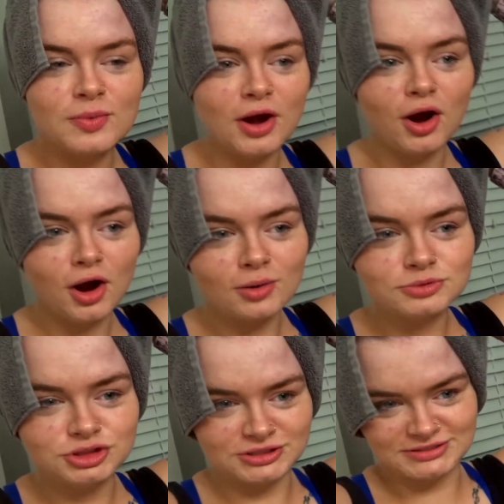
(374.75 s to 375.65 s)
my
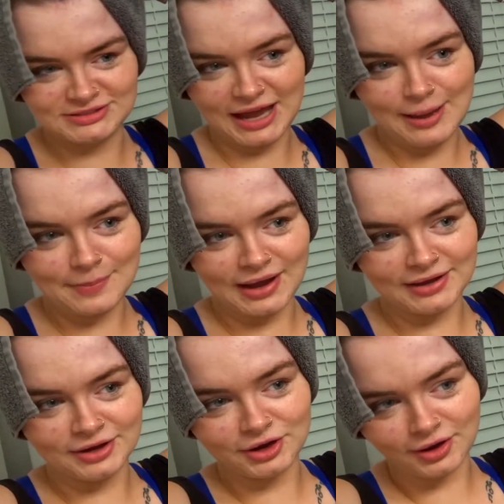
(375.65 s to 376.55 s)
arms. She stabbed my
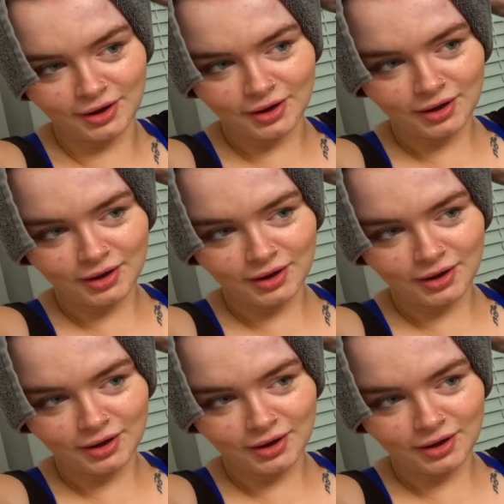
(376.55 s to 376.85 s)
ear. That